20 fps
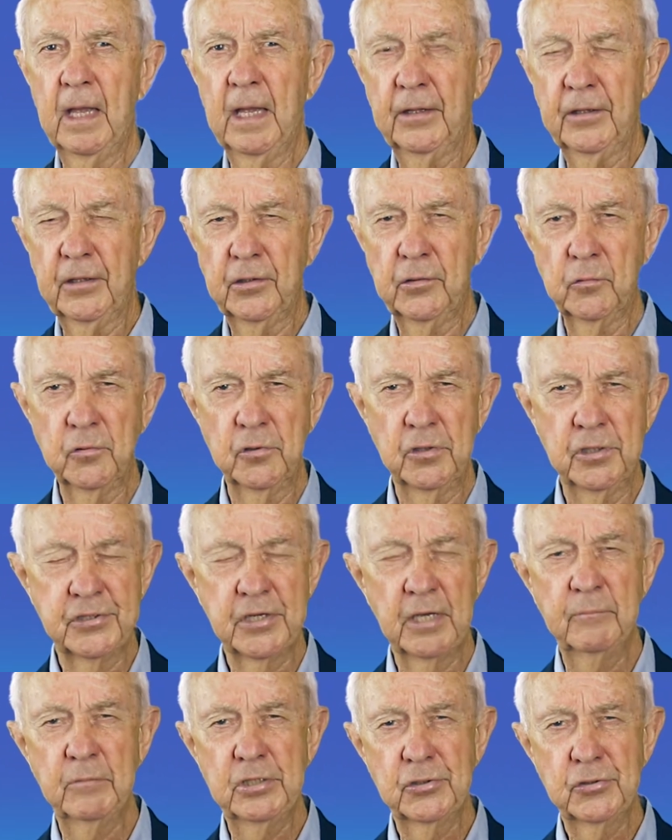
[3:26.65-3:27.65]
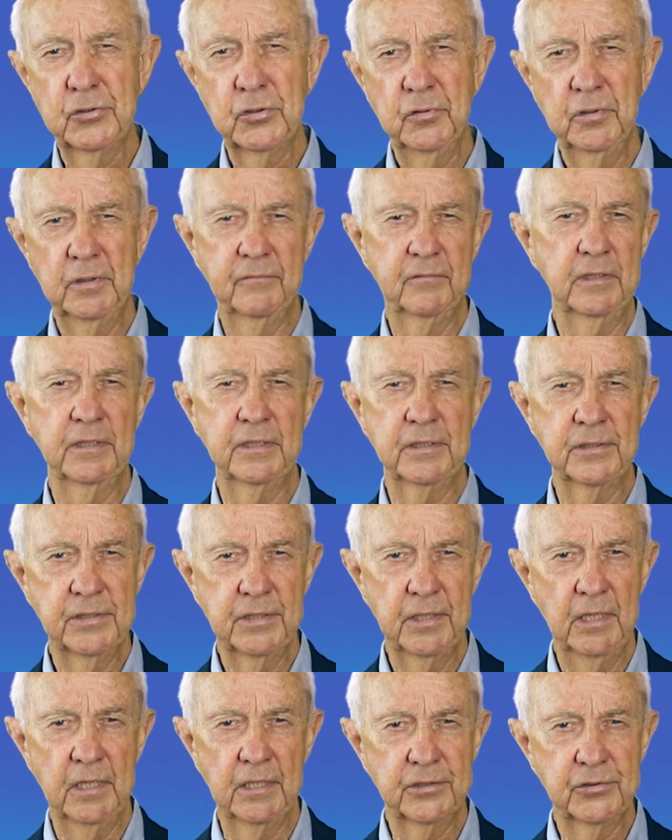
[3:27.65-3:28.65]
In other words, I'm intuitively in
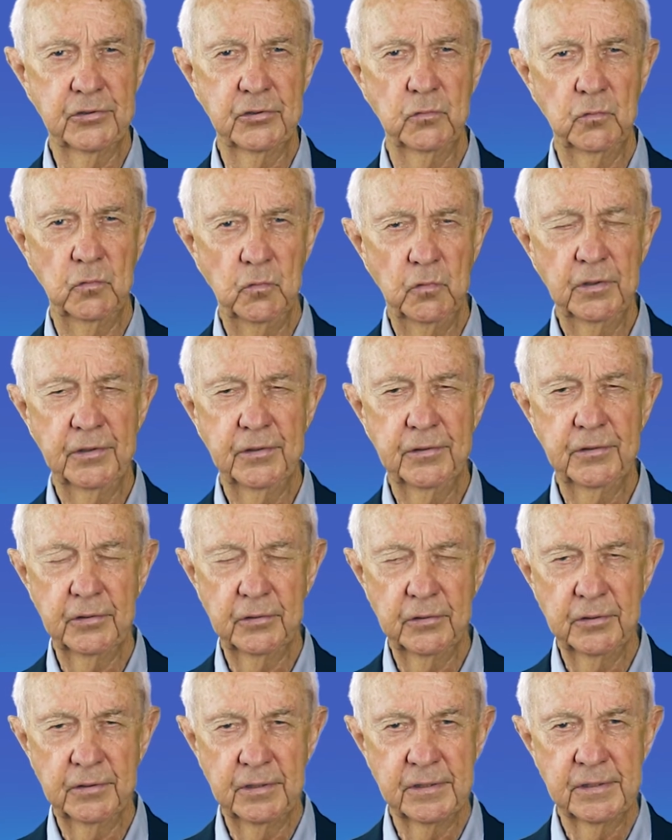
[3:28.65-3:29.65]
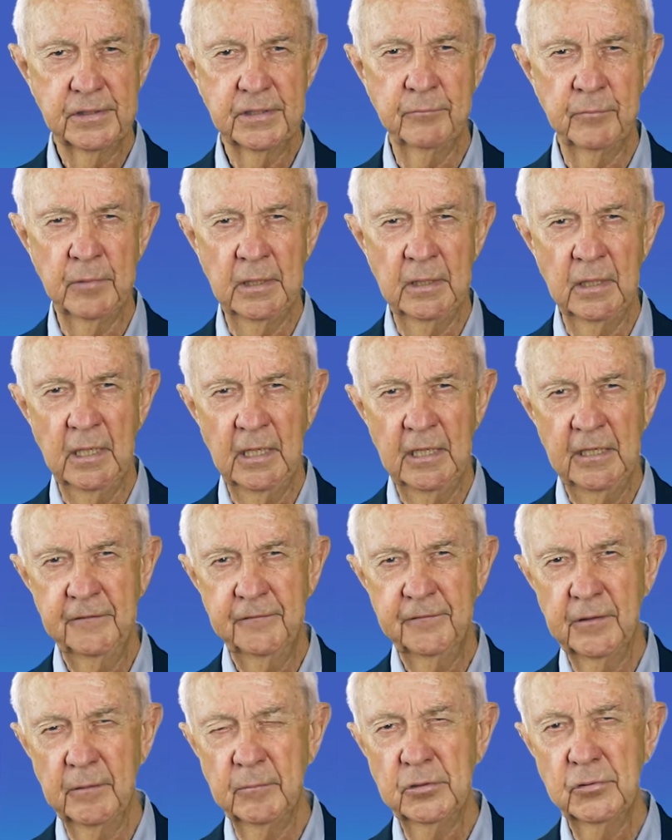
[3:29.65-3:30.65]
touch with the goodness of my
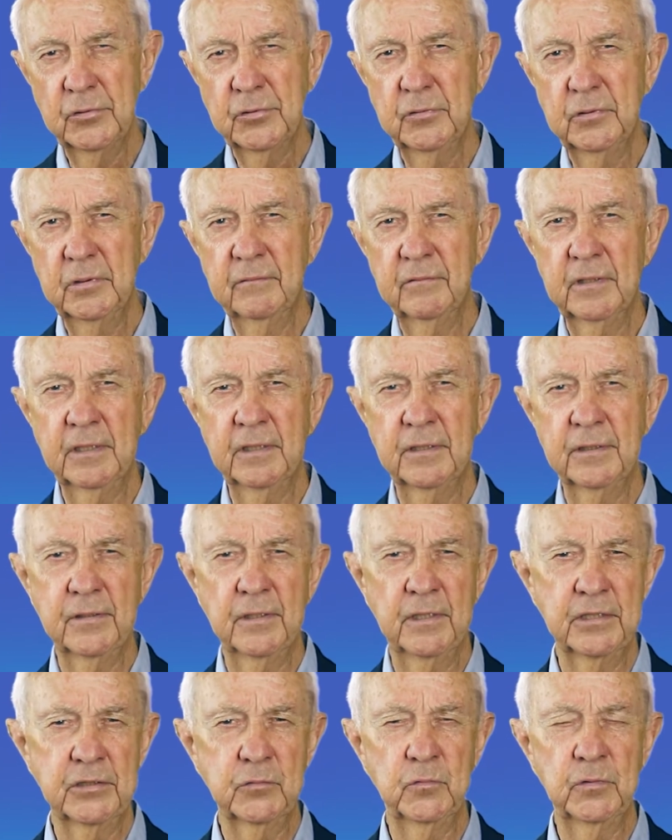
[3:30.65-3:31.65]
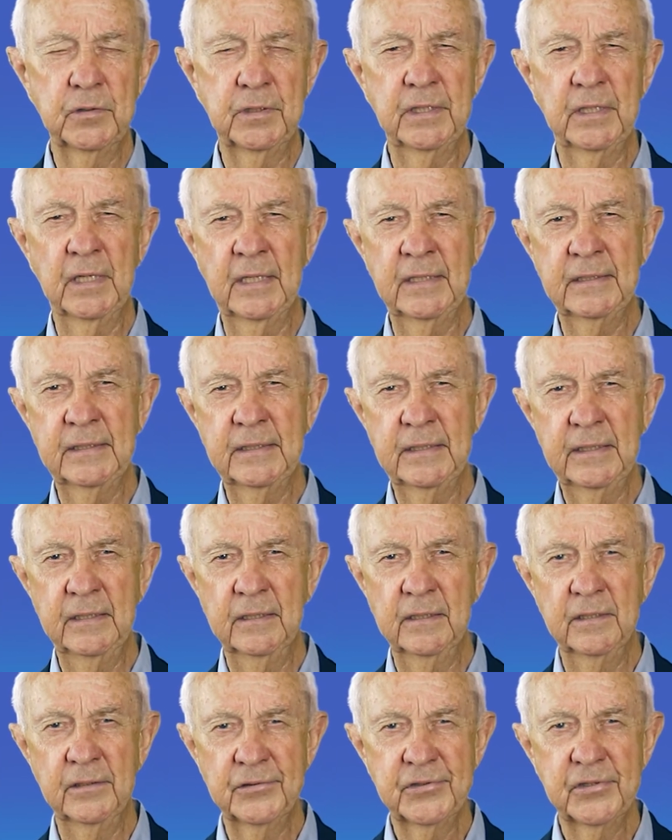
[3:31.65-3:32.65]
life. I'm intuitively in touch with the
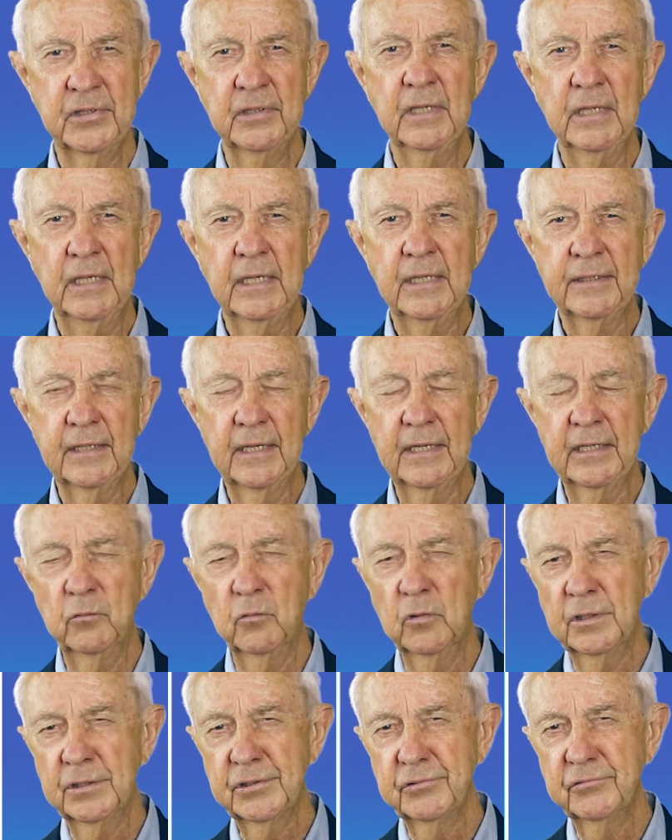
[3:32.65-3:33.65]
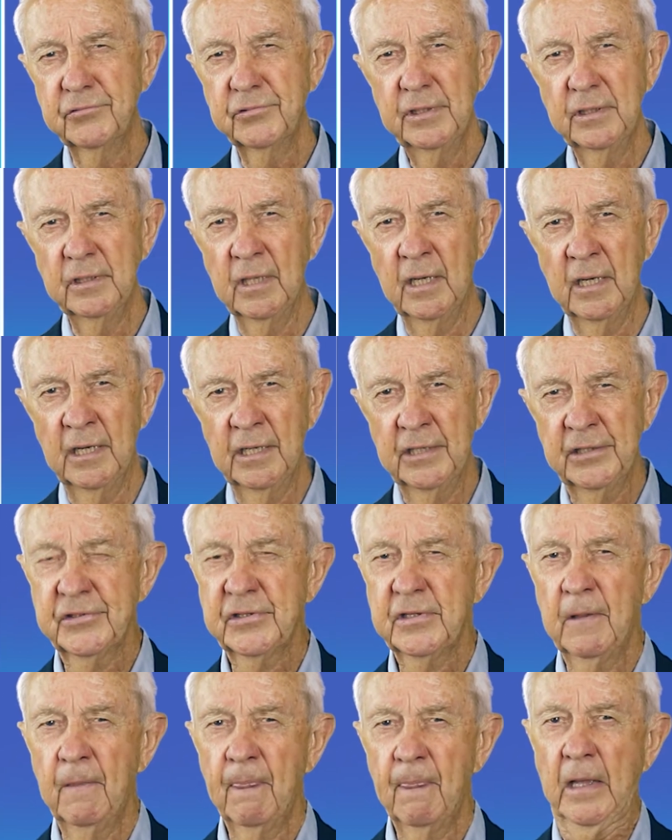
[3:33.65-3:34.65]
ideals that I want to
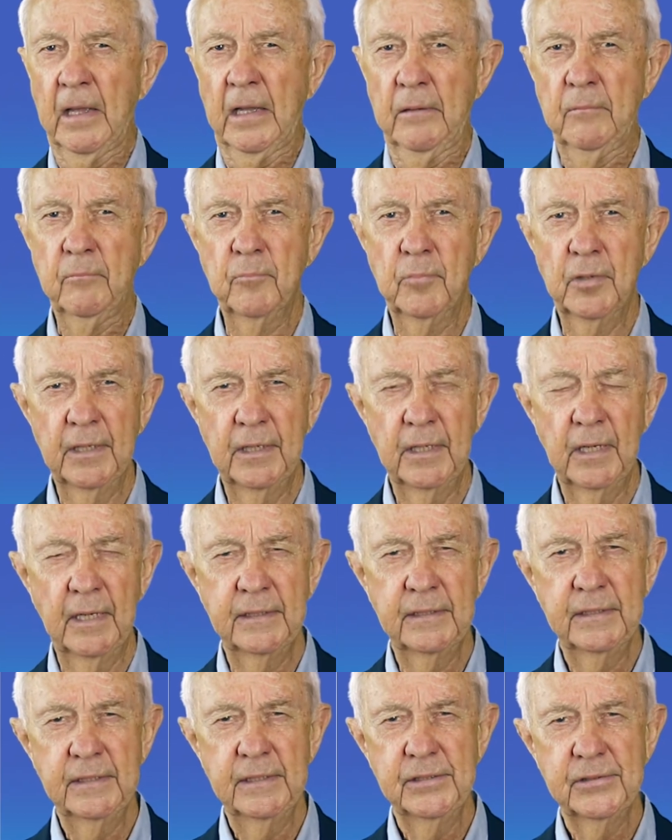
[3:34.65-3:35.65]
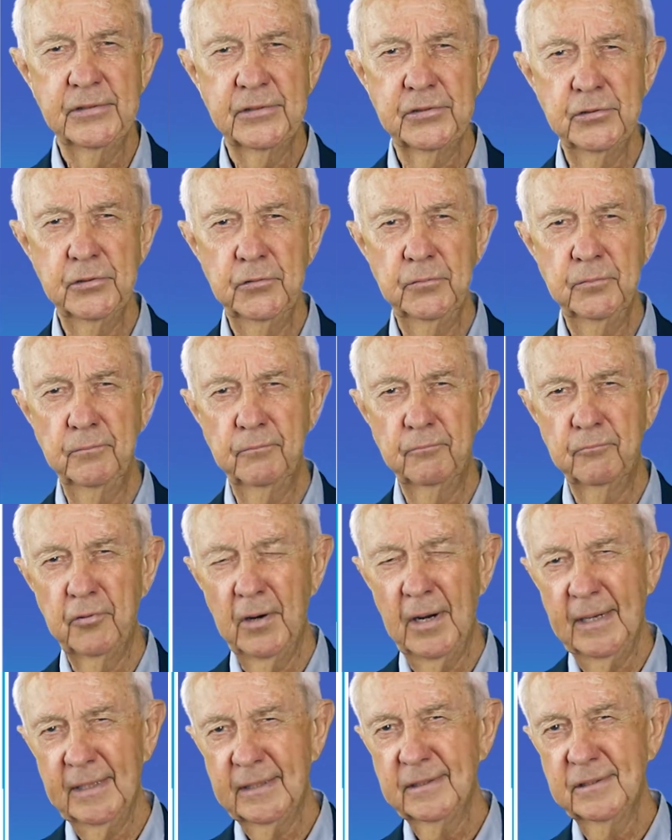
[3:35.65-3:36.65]
realize, but I need to
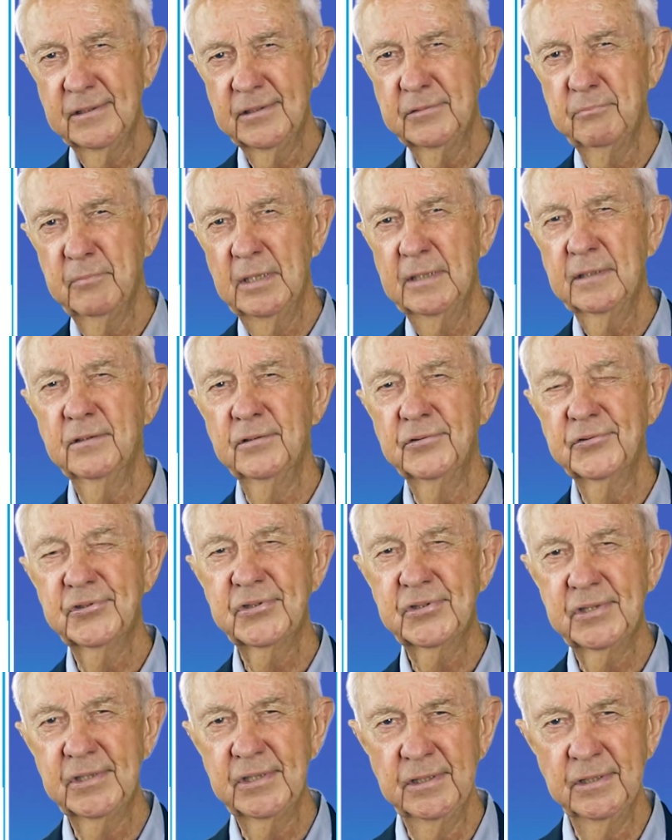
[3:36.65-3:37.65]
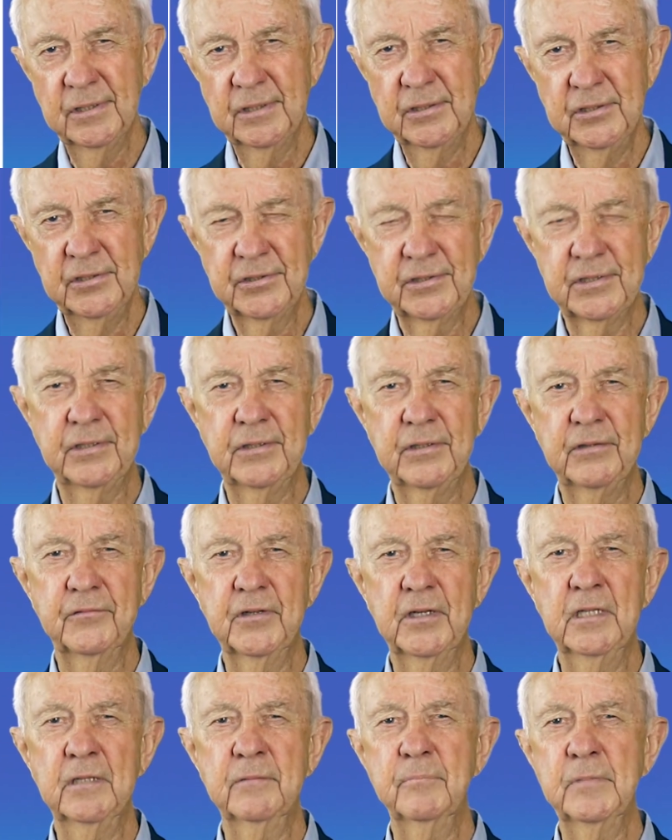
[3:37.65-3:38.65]
practice mental skills and
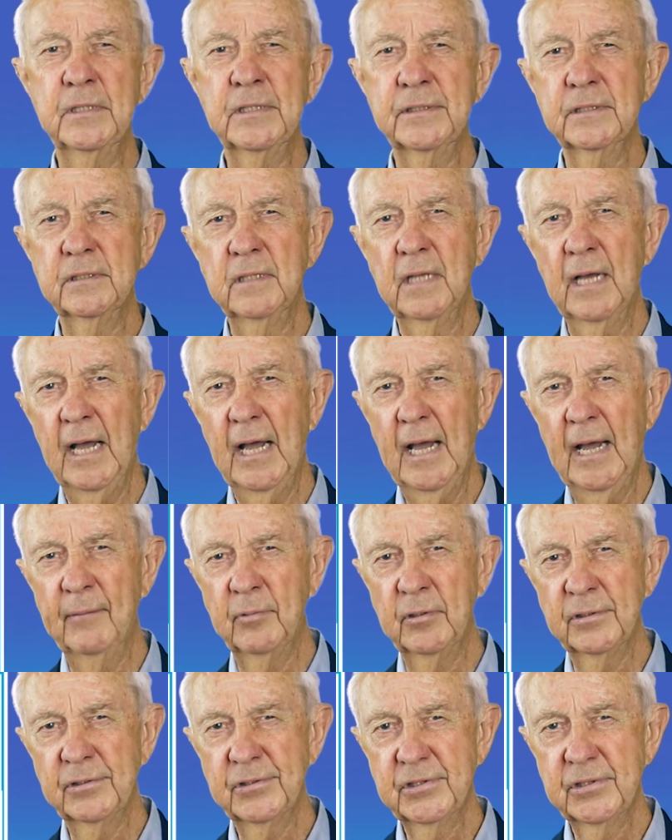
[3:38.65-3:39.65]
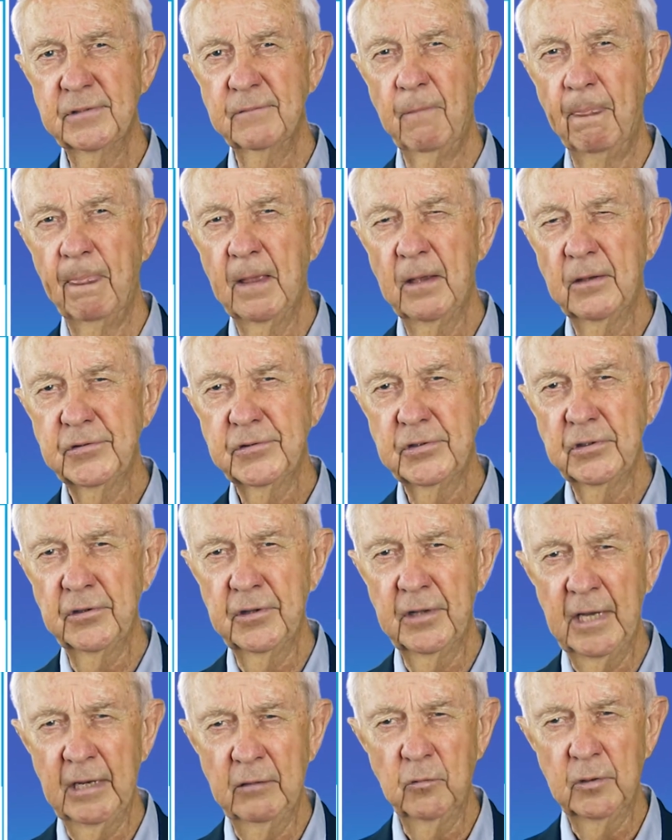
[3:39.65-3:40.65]
develop mental habits so
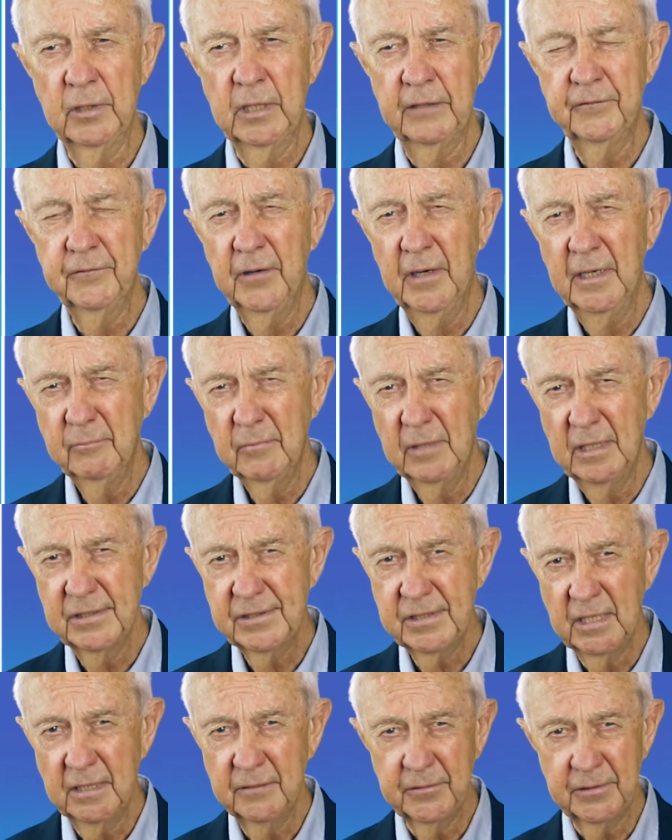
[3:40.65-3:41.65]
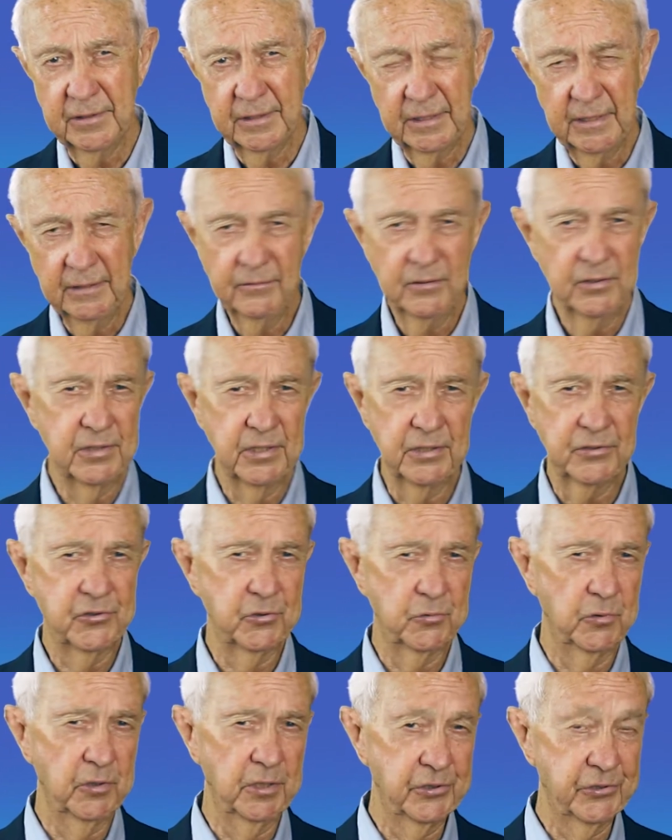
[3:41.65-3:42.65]
that when I find myself in a given
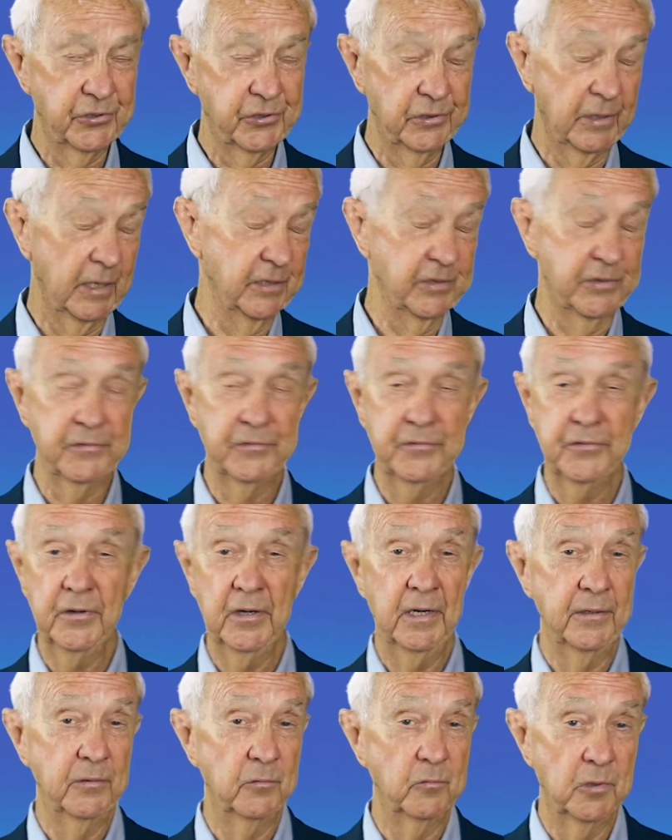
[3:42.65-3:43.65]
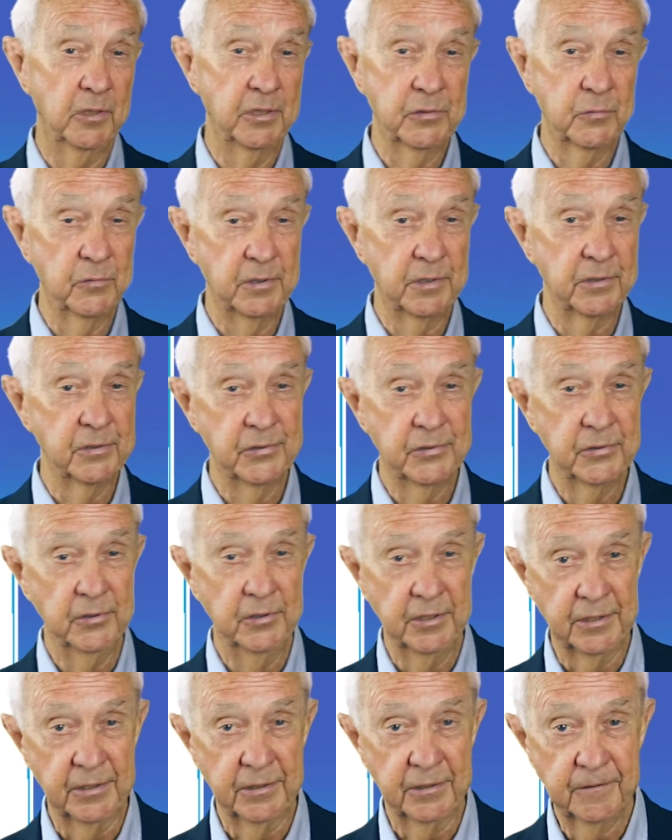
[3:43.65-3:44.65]
situation, as the father was with his
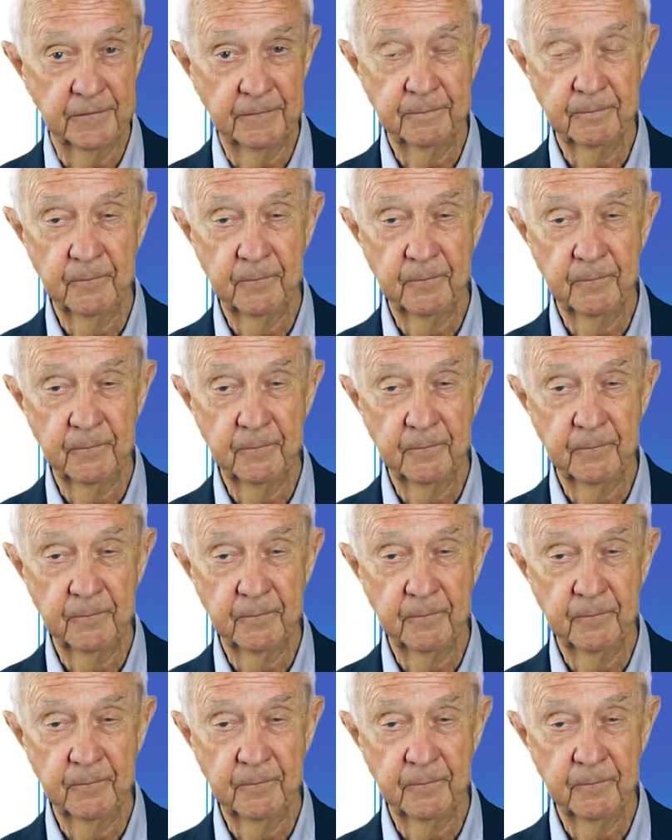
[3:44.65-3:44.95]
daughter,